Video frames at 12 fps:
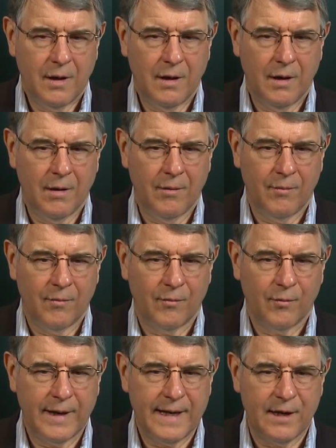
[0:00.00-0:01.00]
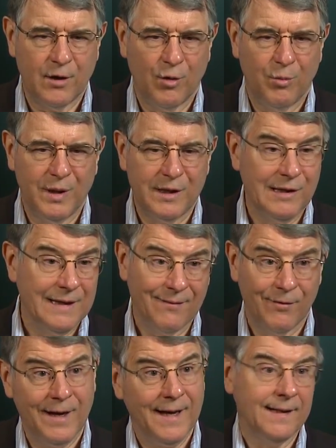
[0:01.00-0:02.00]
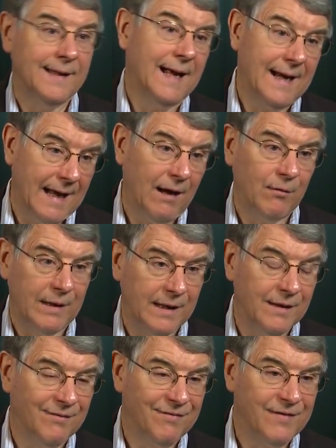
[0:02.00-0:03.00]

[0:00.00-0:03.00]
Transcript: radio, but you never had that out in the